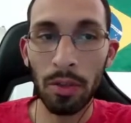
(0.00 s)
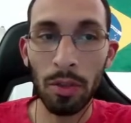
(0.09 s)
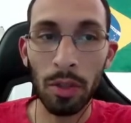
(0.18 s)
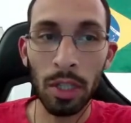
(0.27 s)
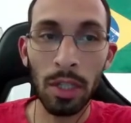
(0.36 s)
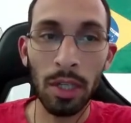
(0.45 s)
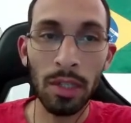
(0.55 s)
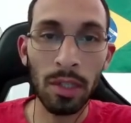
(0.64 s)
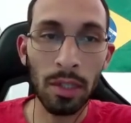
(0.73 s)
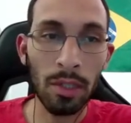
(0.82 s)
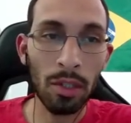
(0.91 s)
on the
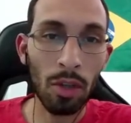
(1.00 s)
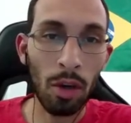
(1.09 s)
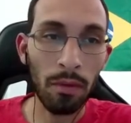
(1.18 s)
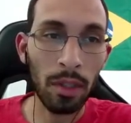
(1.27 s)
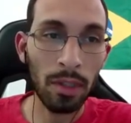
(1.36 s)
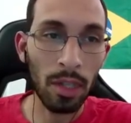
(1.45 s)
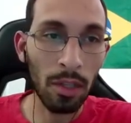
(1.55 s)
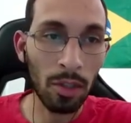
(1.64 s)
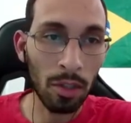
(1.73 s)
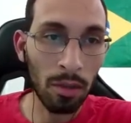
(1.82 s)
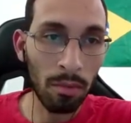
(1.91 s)
distance of the
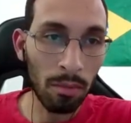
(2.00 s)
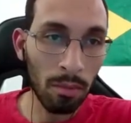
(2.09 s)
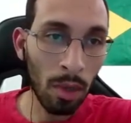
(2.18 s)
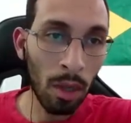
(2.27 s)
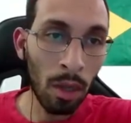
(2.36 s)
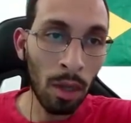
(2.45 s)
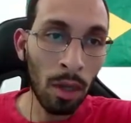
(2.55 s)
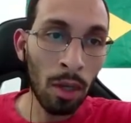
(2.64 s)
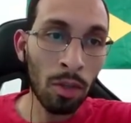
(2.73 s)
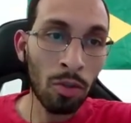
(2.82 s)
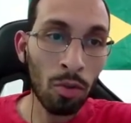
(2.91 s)
sensor
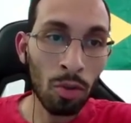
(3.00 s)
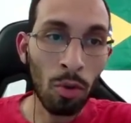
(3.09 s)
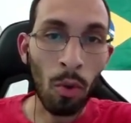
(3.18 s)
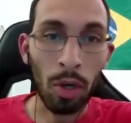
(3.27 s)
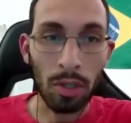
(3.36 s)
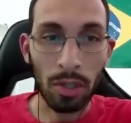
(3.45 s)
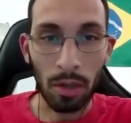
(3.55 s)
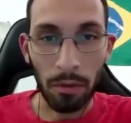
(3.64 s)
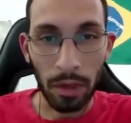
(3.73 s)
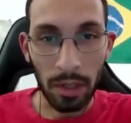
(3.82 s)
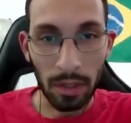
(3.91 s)
to the water
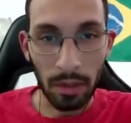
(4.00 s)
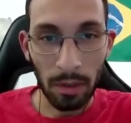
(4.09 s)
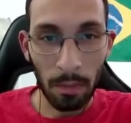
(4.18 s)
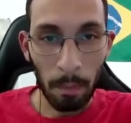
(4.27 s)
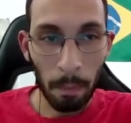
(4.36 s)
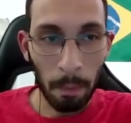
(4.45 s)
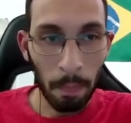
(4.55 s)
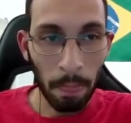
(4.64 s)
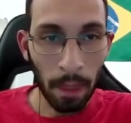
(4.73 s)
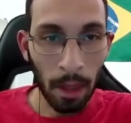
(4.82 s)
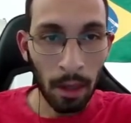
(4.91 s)
surface.
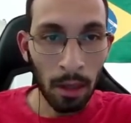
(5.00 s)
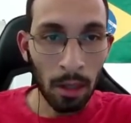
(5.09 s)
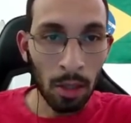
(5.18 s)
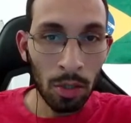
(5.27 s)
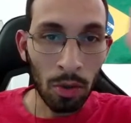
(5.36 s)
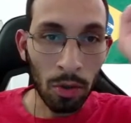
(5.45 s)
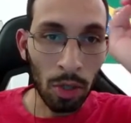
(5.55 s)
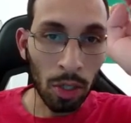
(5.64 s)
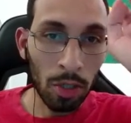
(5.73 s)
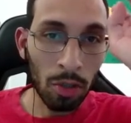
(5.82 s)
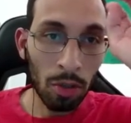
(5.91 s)
So in
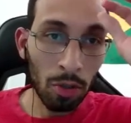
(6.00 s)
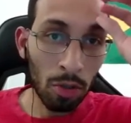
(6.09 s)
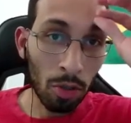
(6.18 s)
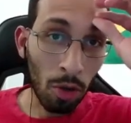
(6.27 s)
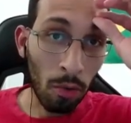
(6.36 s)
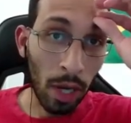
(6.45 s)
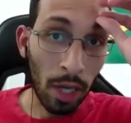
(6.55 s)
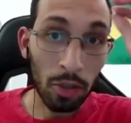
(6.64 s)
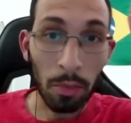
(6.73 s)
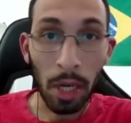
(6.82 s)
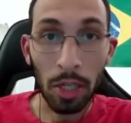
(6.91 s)
order to do so, we had to
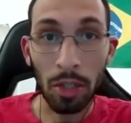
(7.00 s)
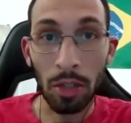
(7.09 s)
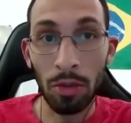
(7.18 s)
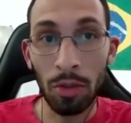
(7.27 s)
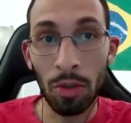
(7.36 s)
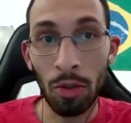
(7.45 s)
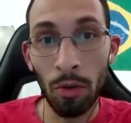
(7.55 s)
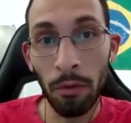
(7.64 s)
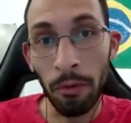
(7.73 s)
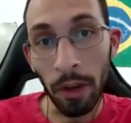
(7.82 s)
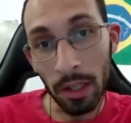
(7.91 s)
measure two
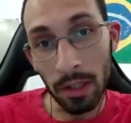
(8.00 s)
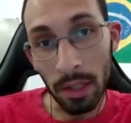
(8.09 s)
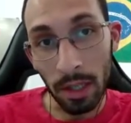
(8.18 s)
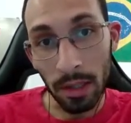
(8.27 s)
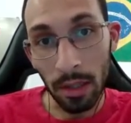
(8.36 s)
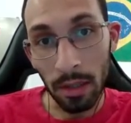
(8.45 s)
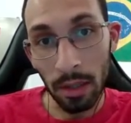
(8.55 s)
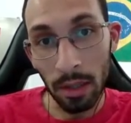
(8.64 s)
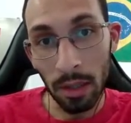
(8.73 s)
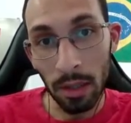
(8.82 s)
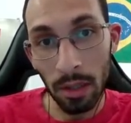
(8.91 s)
fixed
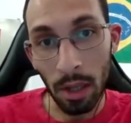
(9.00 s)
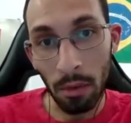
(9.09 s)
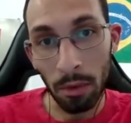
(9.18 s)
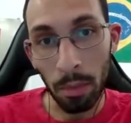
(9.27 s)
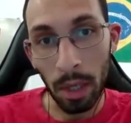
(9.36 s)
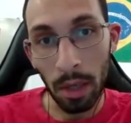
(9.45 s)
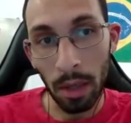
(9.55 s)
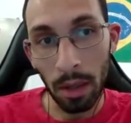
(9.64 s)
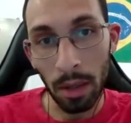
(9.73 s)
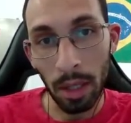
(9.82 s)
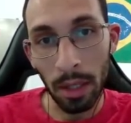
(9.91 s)
distances that would be
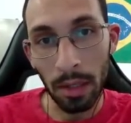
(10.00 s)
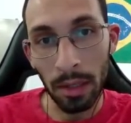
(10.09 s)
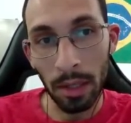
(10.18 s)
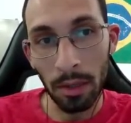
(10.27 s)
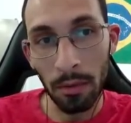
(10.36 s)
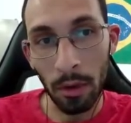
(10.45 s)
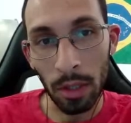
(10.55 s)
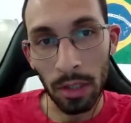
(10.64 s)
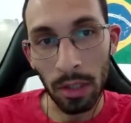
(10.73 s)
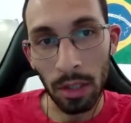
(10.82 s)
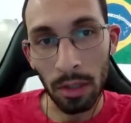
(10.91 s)
the distance from the
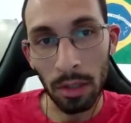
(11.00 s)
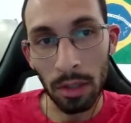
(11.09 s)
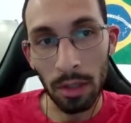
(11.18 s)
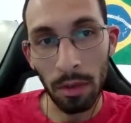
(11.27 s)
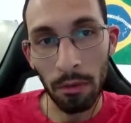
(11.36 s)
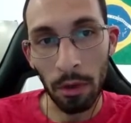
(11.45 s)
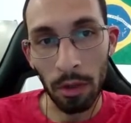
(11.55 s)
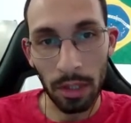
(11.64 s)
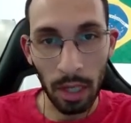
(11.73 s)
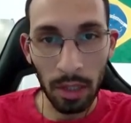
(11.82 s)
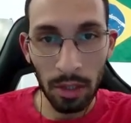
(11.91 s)

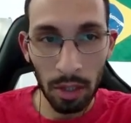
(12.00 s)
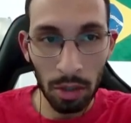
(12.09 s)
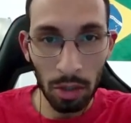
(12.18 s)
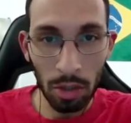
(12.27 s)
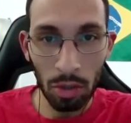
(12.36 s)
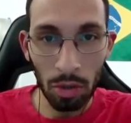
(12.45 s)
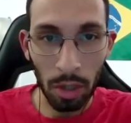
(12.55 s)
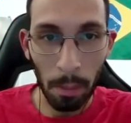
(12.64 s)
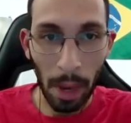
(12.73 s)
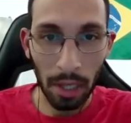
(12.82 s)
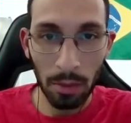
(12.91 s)
sensor to the
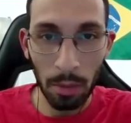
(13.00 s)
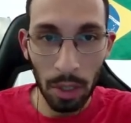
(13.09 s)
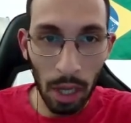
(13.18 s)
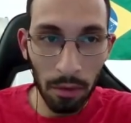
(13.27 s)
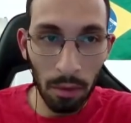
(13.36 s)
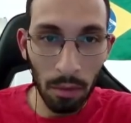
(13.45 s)
maximum level